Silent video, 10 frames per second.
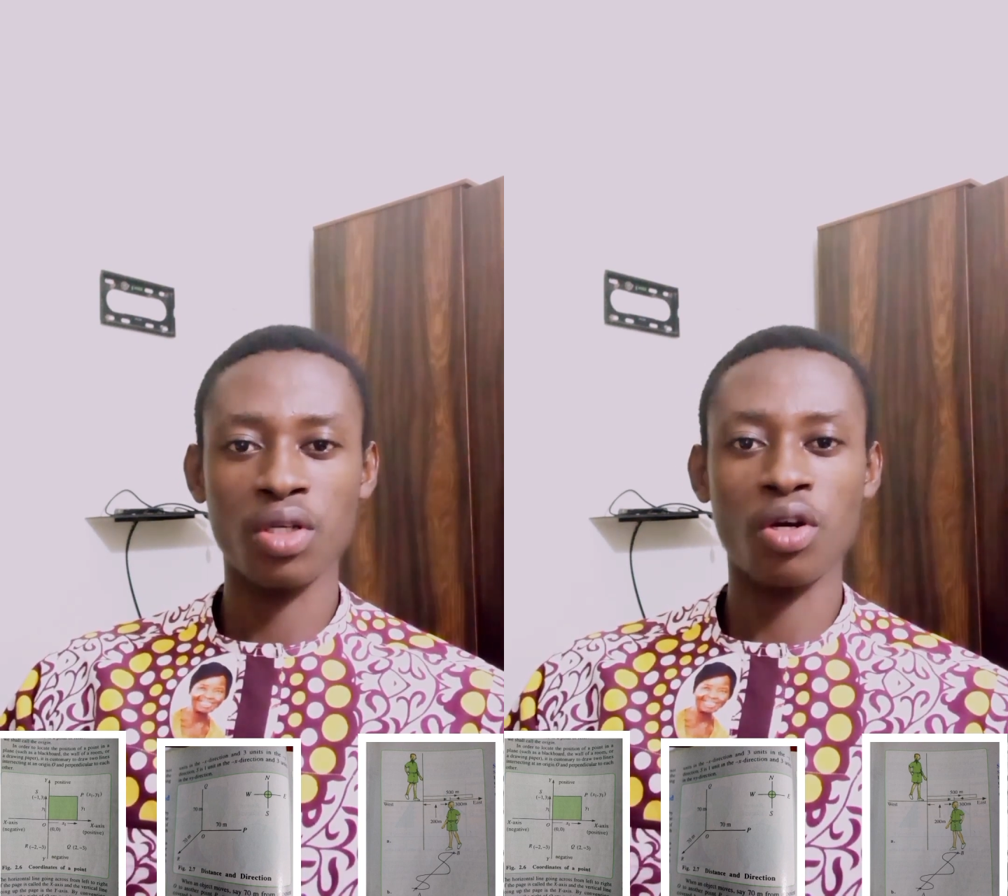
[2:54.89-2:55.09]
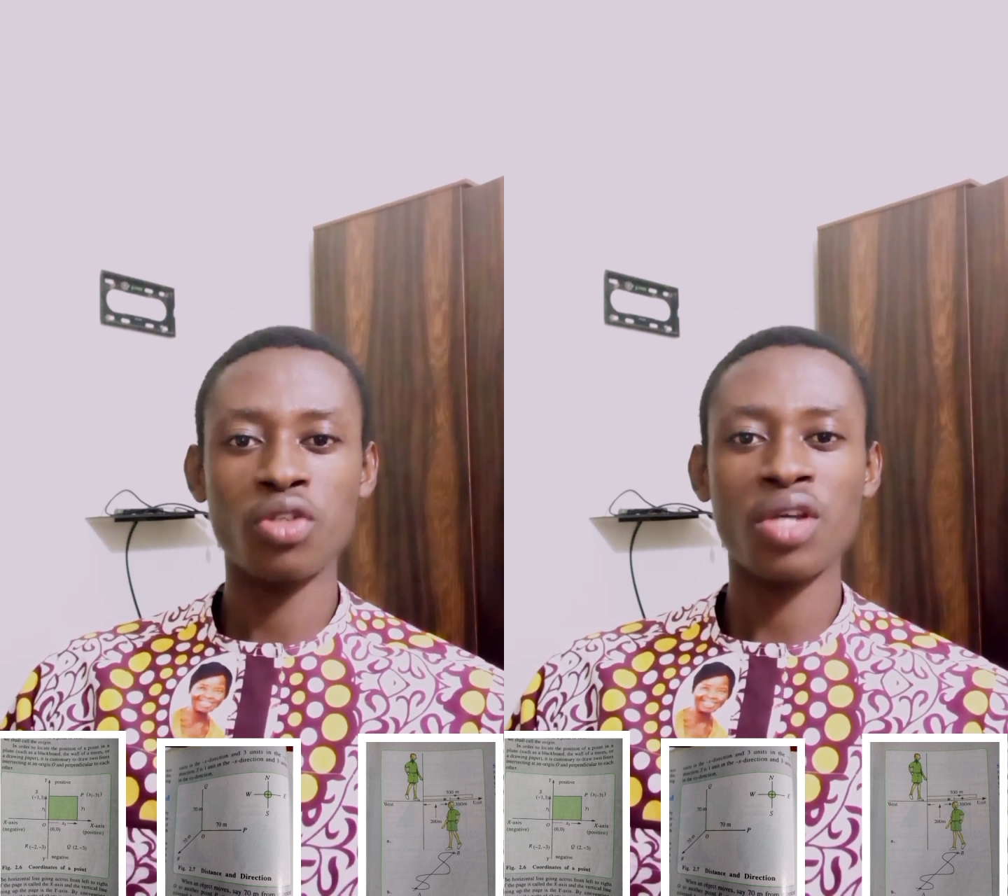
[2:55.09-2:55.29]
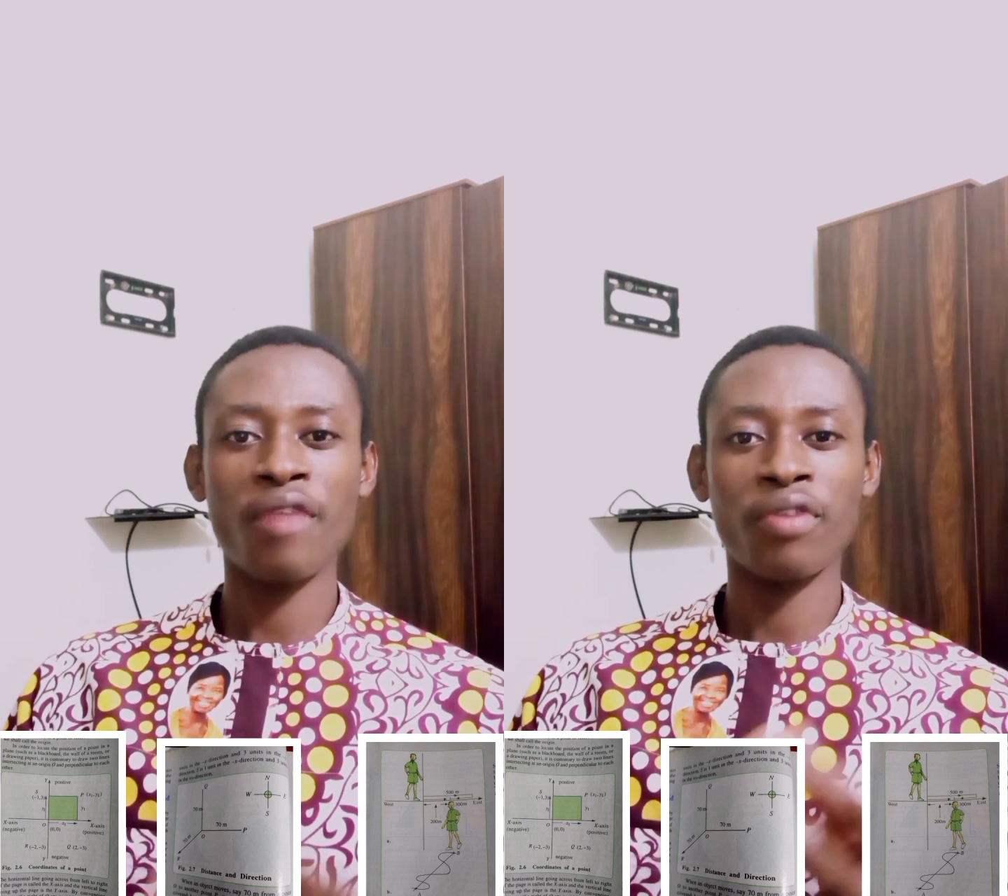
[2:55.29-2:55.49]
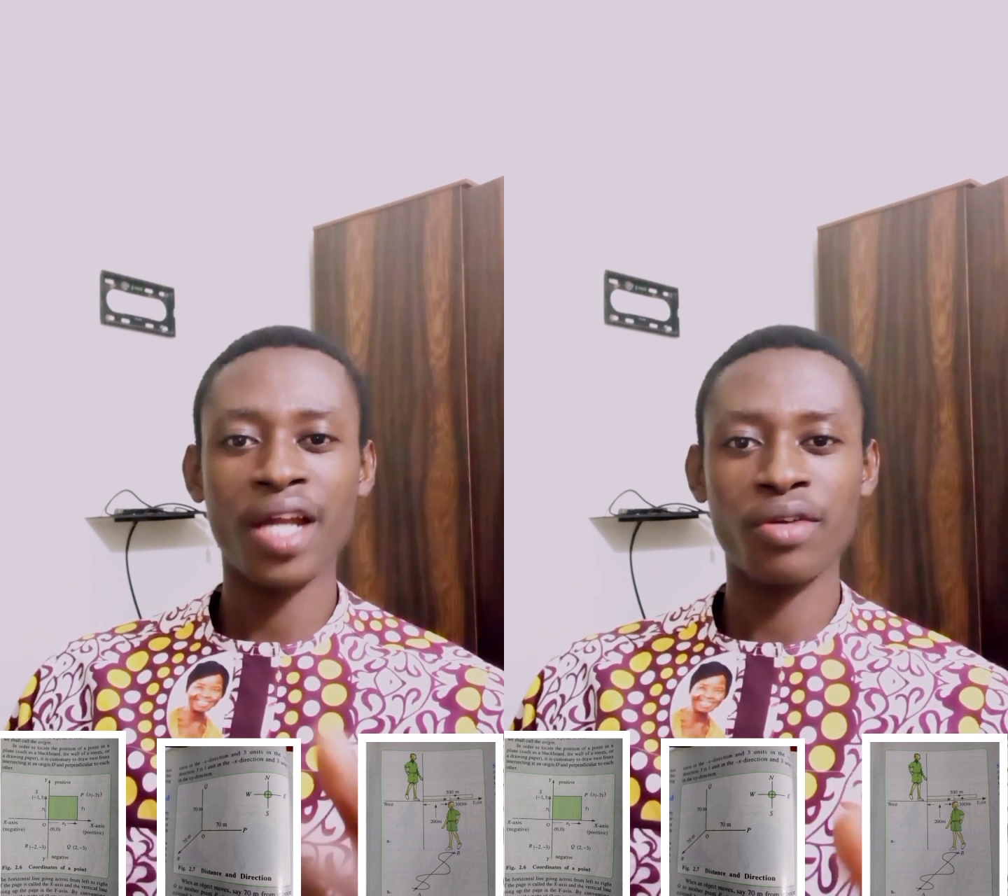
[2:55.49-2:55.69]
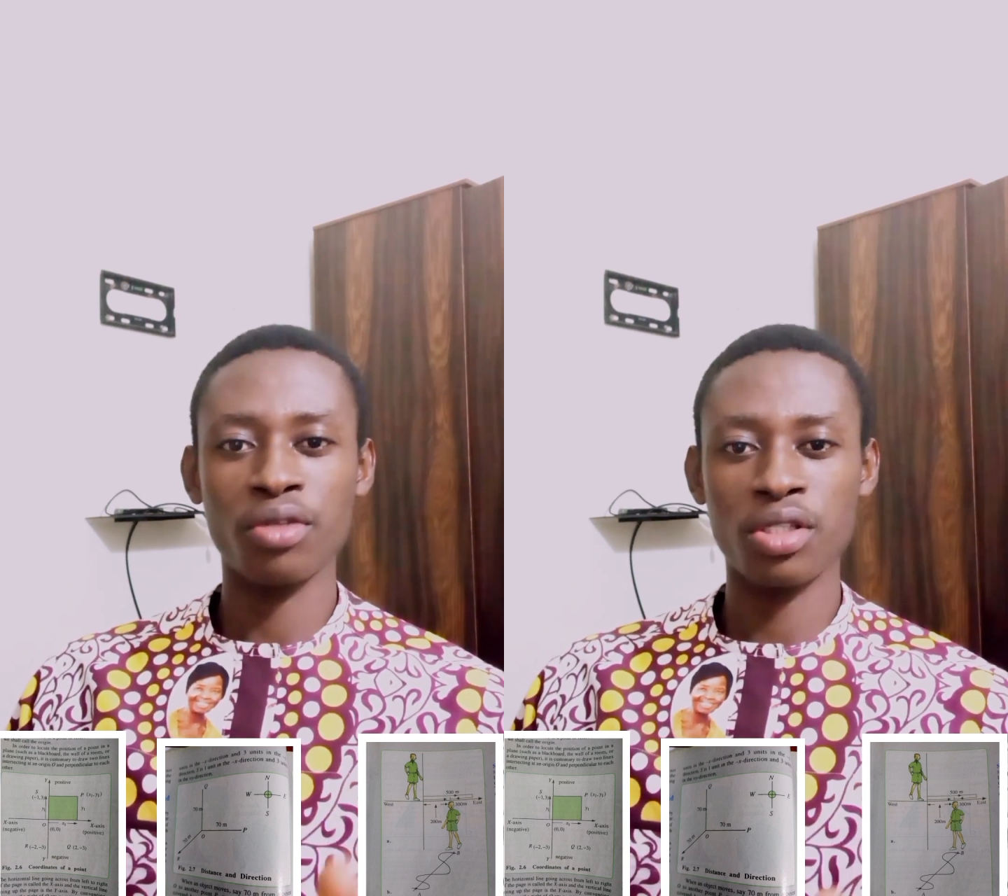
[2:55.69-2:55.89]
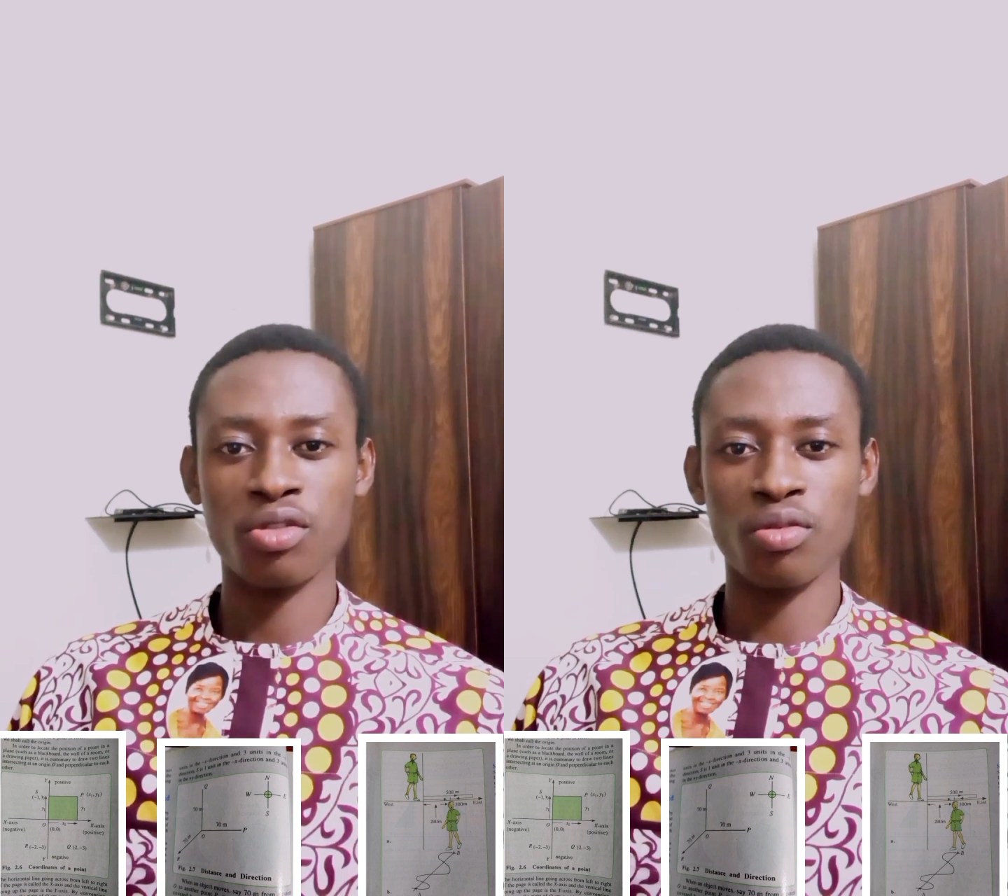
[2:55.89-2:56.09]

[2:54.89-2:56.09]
You also have other unit